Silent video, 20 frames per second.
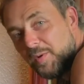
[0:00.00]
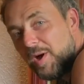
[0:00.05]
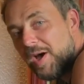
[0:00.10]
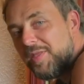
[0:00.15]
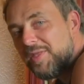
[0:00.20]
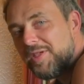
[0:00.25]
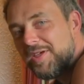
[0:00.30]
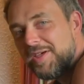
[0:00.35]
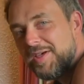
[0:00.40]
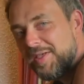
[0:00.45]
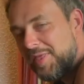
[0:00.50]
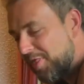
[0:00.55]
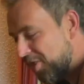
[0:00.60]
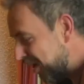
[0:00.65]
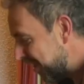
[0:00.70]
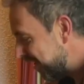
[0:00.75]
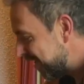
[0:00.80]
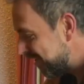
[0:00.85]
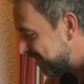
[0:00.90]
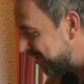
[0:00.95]
other
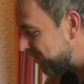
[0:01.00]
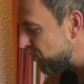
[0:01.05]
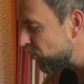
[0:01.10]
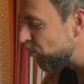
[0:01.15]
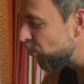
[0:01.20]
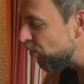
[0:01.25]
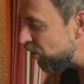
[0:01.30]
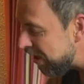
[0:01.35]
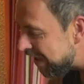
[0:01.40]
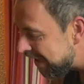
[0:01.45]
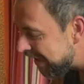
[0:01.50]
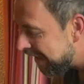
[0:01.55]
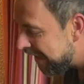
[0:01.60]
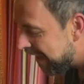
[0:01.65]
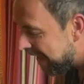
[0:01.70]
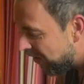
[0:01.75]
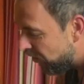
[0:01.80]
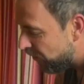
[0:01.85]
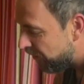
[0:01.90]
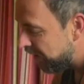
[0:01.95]
things that really
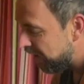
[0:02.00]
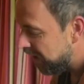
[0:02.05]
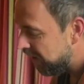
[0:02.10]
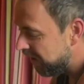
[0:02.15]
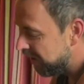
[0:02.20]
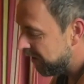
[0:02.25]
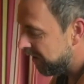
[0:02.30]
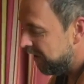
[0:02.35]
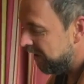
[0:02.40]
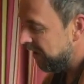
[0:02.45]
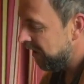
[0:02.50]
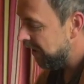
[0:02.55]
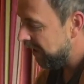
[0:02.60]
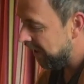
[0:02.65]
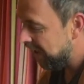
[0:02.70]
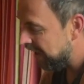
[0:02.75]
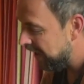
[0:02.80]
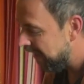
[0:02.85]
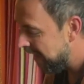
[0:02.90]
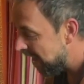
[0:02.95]
help me
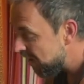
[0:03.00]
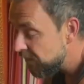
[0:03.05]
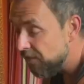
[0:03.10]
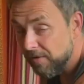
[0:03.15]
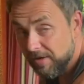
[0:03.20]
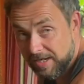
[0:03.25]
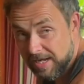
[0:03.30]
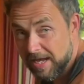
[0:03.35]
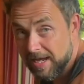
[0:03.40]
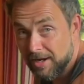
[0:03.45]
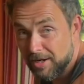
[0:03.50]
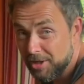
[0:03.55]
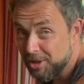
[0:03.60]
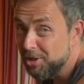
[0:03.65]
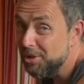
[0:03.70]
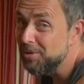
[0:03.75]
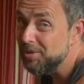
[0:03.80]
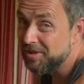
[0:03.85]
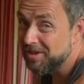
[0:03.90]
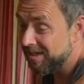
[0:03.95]
every day, and I
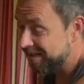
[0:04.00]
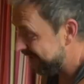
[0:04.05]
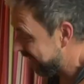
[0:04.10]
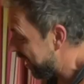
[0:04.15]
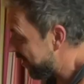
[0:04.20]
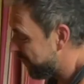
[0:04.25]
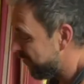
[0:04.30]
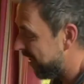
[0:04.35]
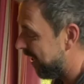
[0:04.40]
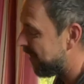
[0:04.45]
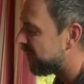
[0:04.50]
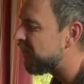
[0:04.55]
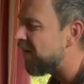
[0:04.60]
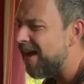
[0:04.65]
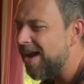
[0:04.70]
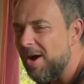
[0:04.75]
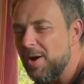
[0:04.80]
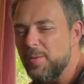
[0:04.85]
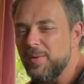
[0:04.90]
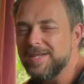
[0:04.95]
use this every day. In
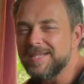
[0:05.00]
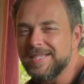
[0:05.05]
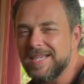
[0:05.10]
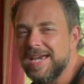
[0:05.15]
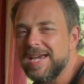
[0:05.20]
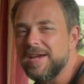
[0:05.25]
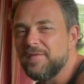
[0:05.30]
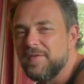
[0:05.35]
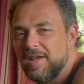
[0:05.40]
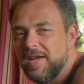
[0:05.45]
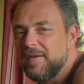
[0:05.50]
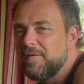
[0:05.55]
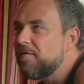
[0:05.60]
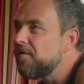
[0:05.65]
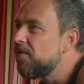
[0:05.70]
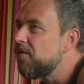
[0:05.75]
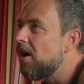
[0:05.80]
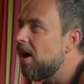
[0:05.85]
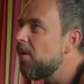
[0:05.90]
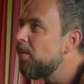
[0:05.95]
fact, I would say if
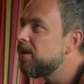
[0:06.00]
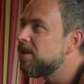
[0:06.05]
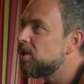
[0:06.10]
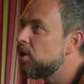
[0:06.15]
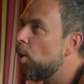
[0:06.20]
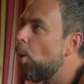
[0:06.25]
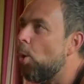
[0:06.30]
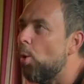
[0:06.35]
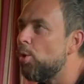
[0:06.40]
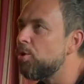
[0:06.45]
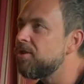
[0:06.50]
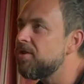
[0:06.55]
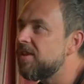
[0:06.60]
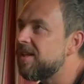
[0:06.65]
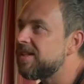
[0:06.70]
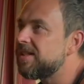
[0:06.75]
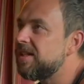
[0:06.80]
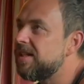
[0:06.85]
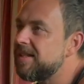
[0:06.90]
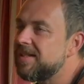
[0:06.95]
I were to order
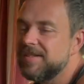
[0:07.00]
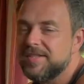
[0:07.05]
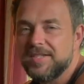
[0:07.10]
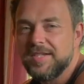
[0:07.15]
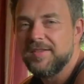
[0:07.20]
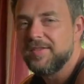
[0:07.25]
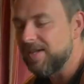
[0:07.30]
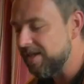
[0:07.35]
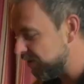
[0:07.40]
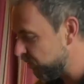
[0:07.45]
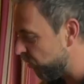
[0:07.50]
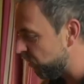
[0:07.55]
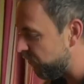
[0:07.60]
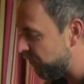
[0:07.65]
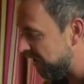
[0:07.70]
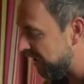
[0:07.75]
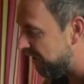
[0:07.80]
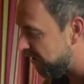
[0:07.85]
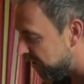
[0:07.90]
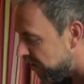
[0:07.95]
this list, this would
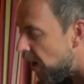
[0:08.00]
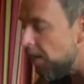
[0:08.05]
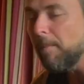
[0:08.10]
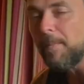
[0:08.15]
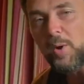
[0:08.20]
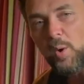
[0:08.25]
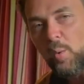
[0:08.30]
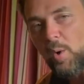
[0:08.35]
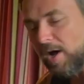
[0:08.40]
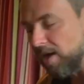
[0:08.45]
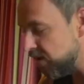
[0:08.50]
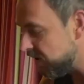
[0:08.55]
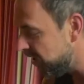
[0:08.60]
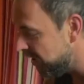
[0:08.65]
be number 1.